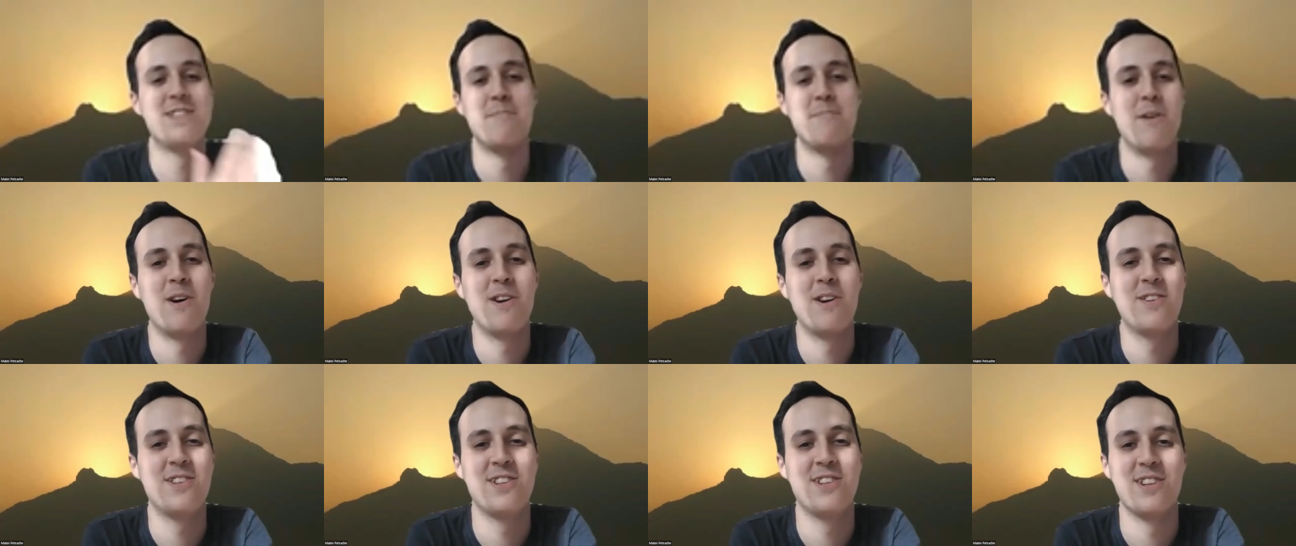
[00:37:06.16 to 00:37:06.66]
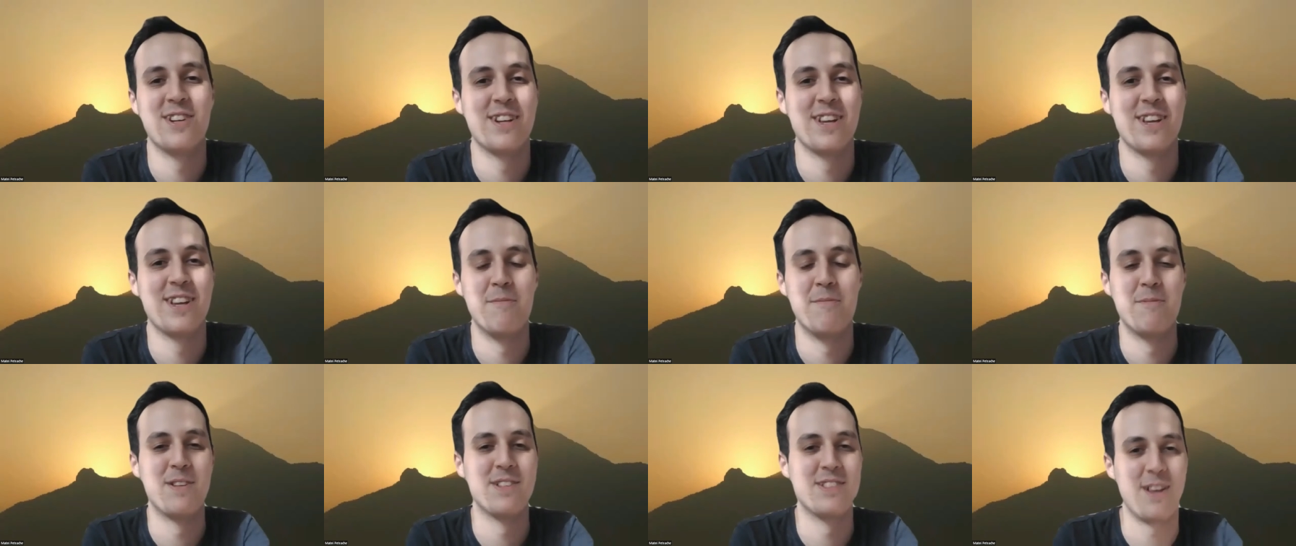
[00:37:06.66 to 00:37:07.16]
departure
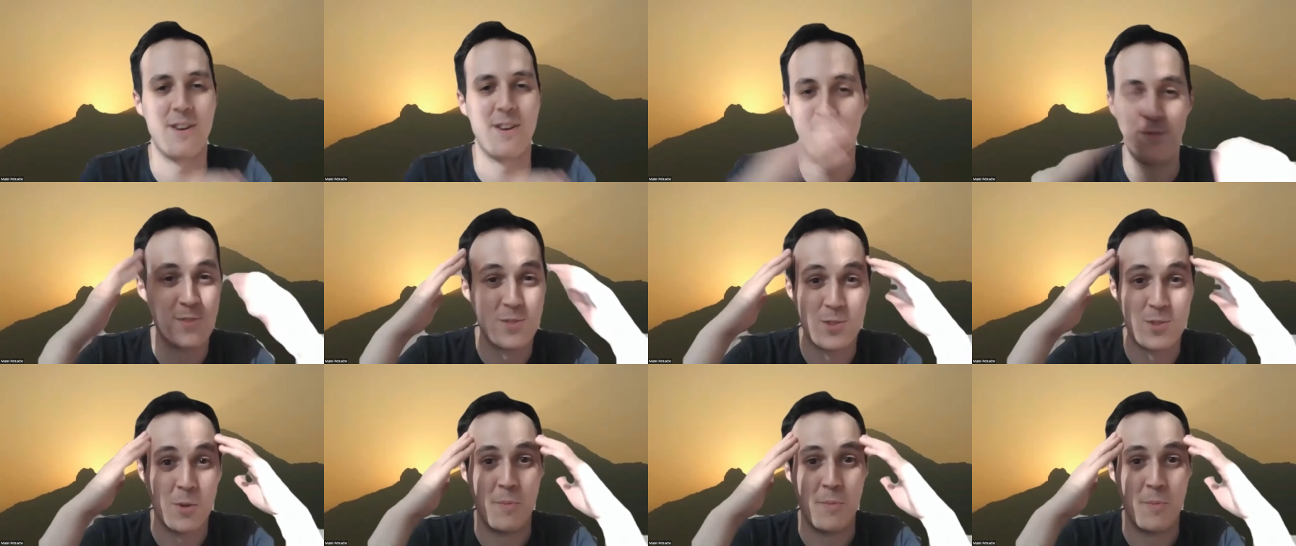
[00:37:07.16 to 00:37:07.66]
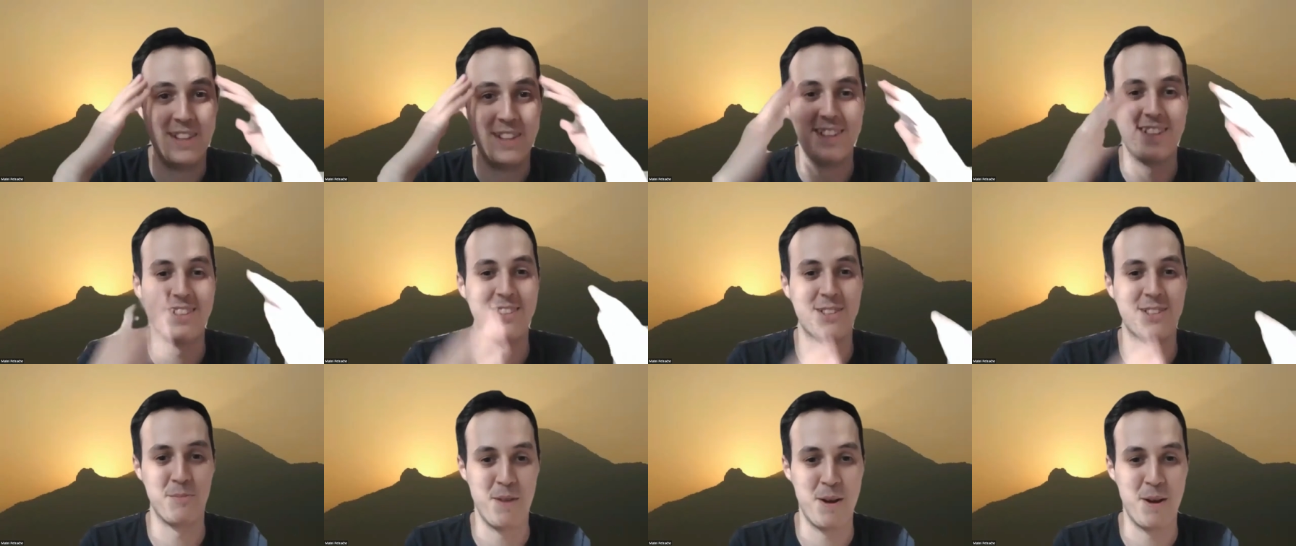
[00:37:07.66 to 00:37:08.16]
again, because I have so many
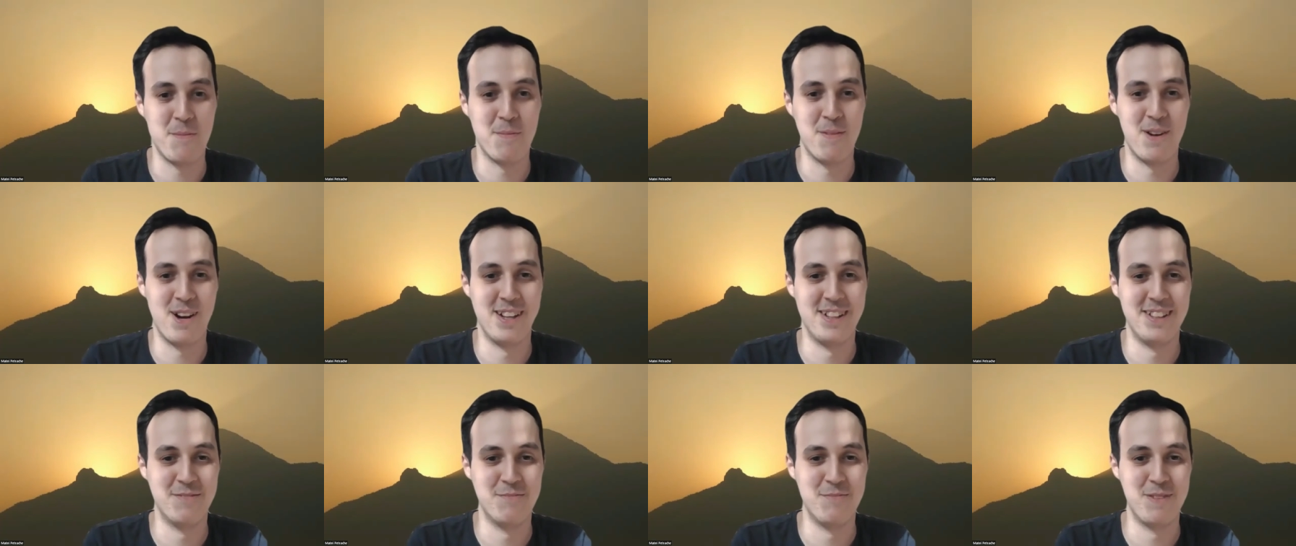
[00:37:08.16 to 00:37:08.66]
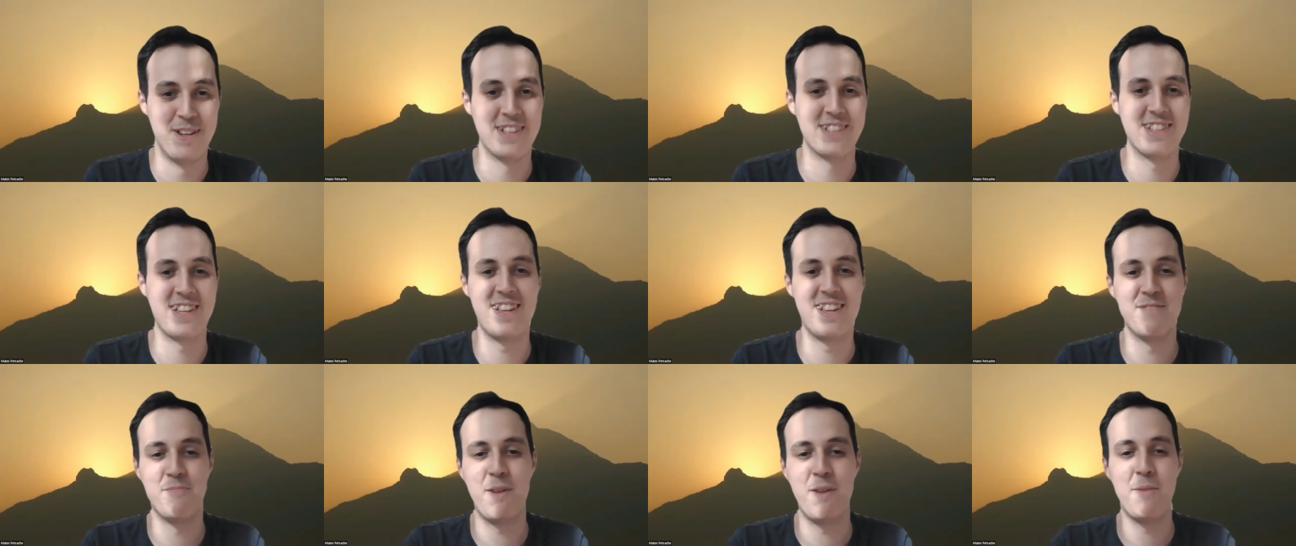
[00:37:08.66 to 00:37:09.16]
things on my mind, because
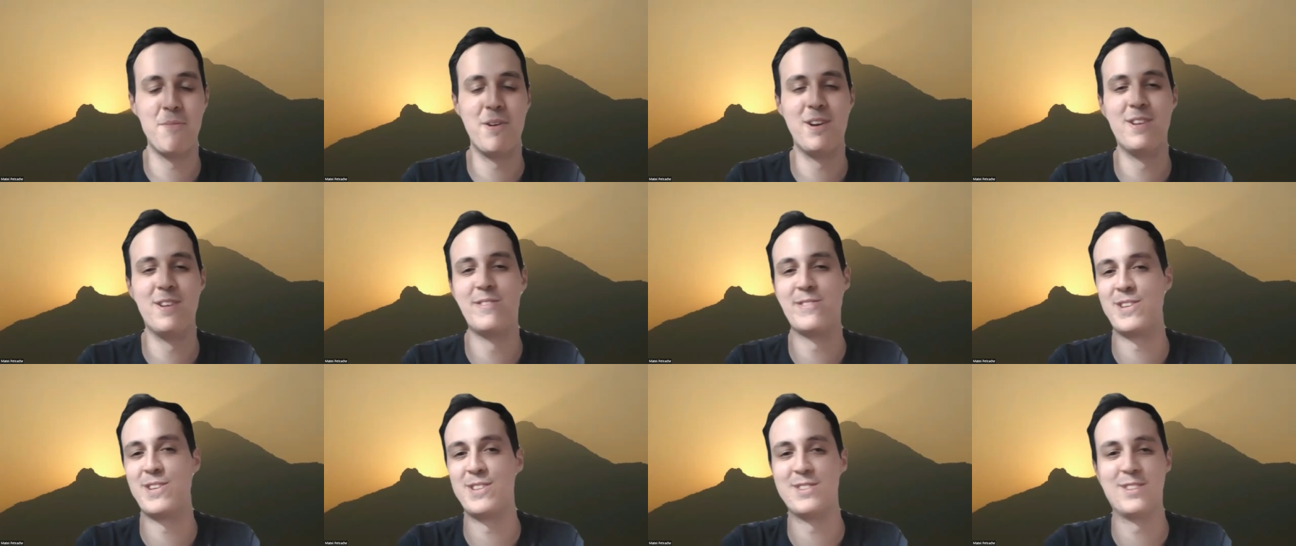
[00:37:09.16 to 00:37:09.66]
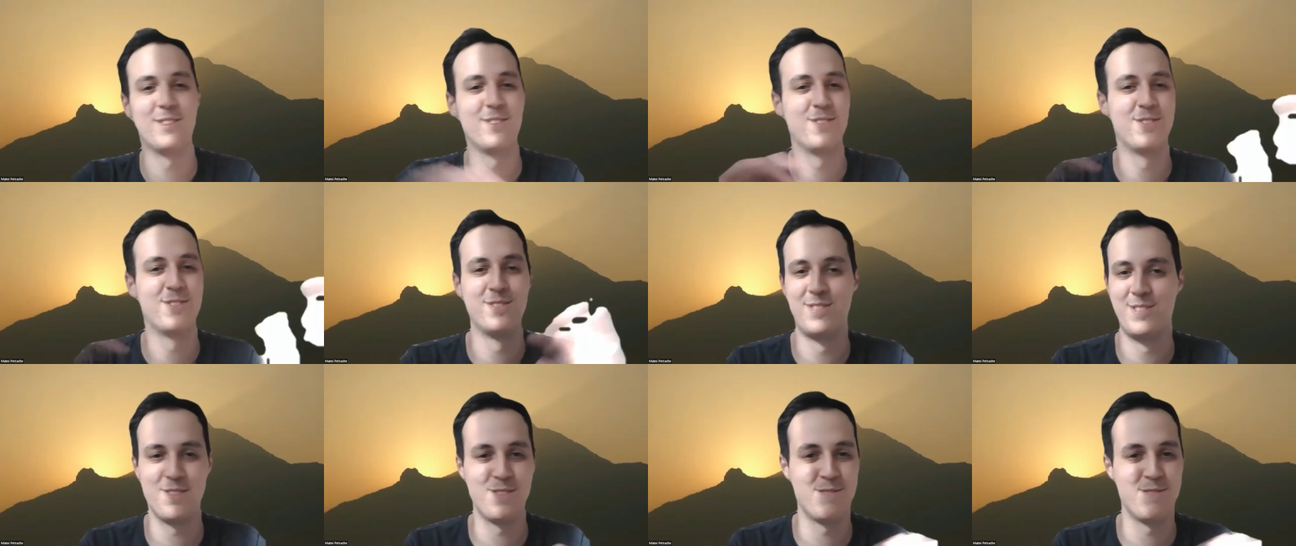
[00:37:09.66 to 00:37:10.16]
my mind started
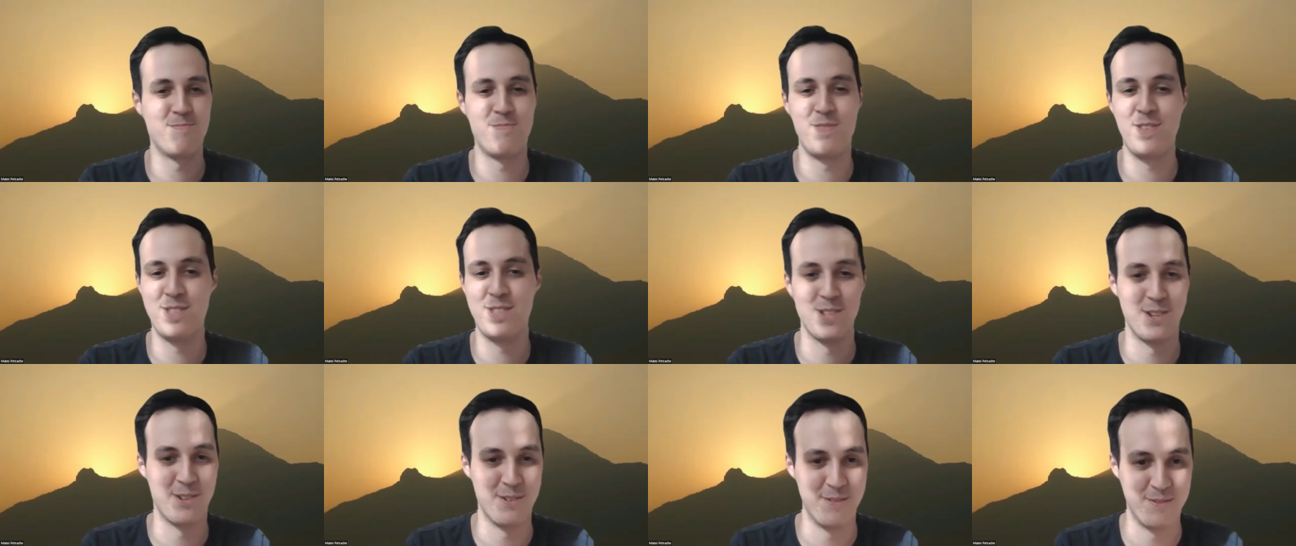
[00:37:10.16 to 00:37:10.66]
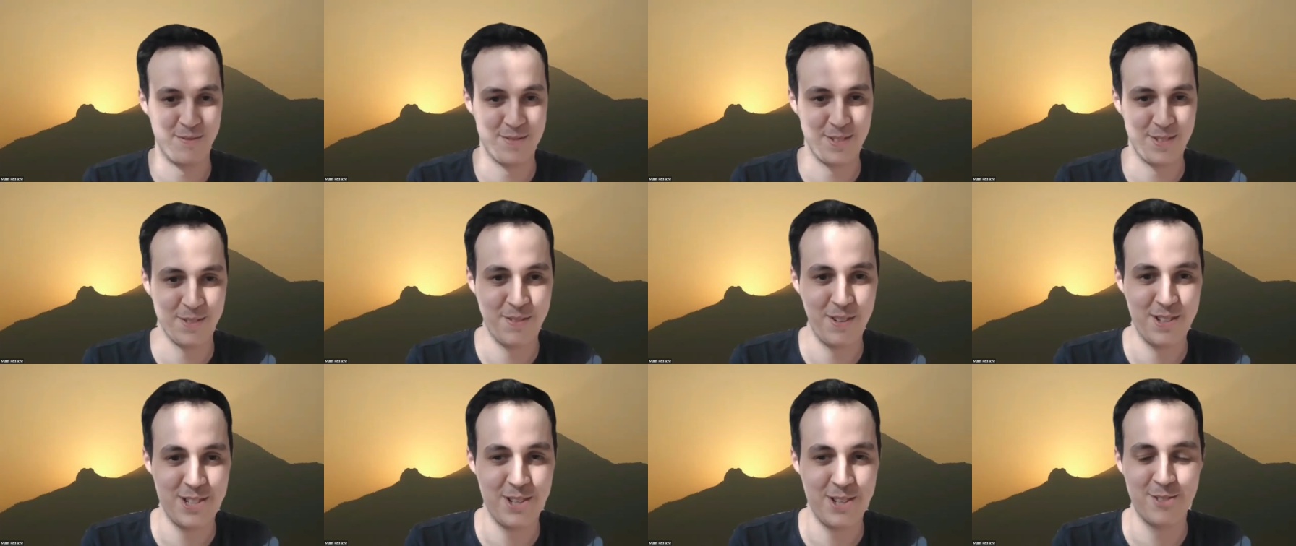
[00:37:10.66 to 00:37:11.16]
to just be so
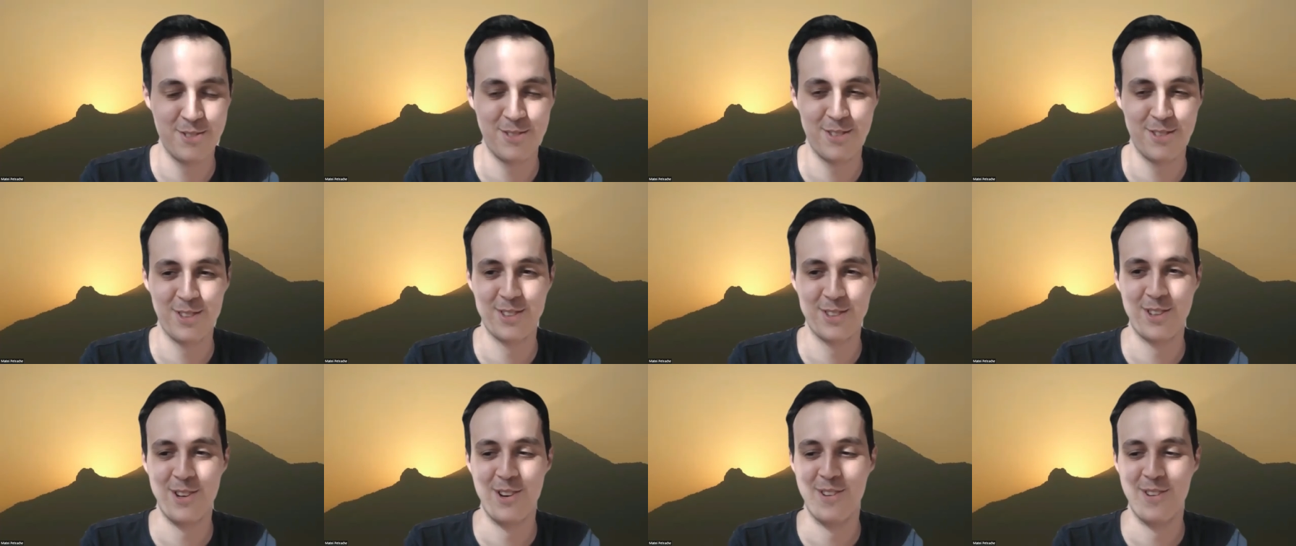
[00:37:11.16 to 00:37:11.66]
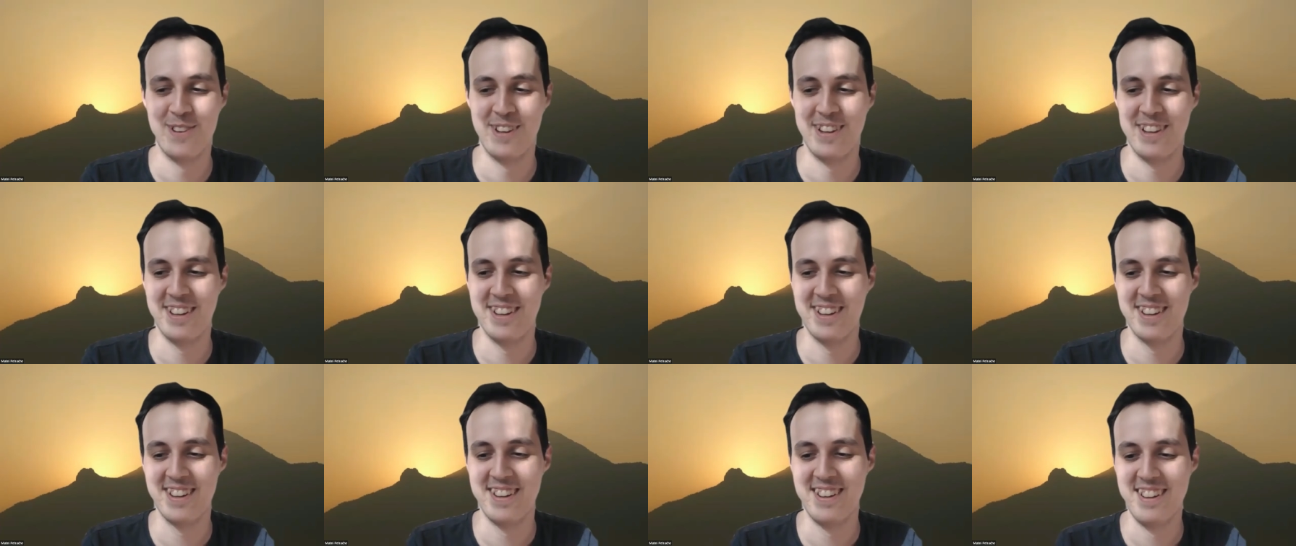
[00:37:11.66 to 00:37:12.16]
much outward
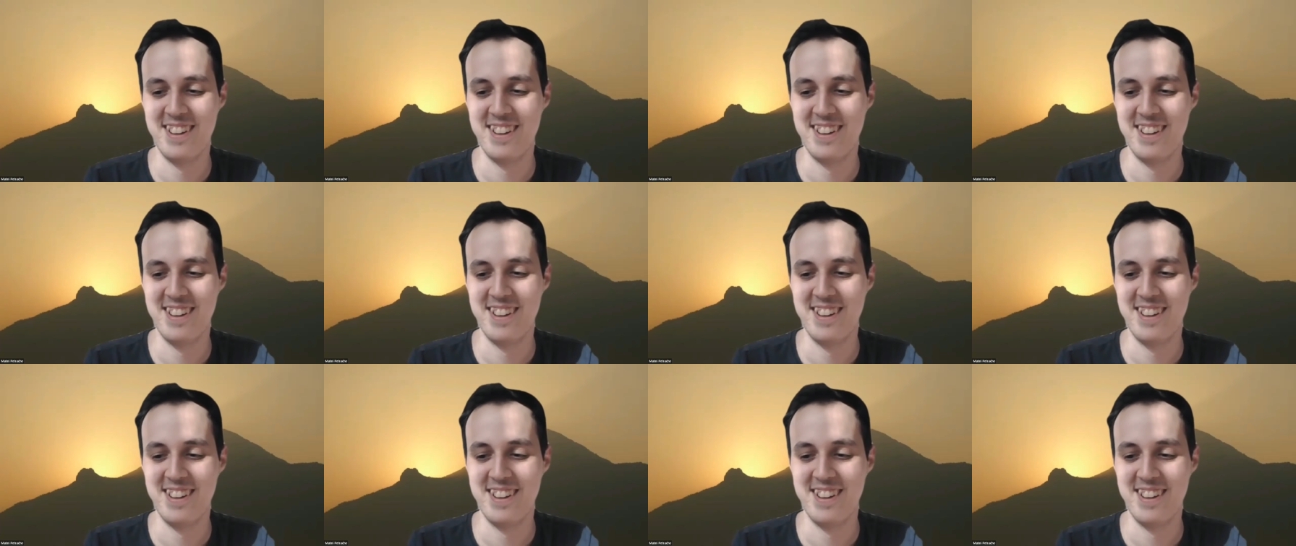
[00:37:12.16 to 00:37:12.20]
going.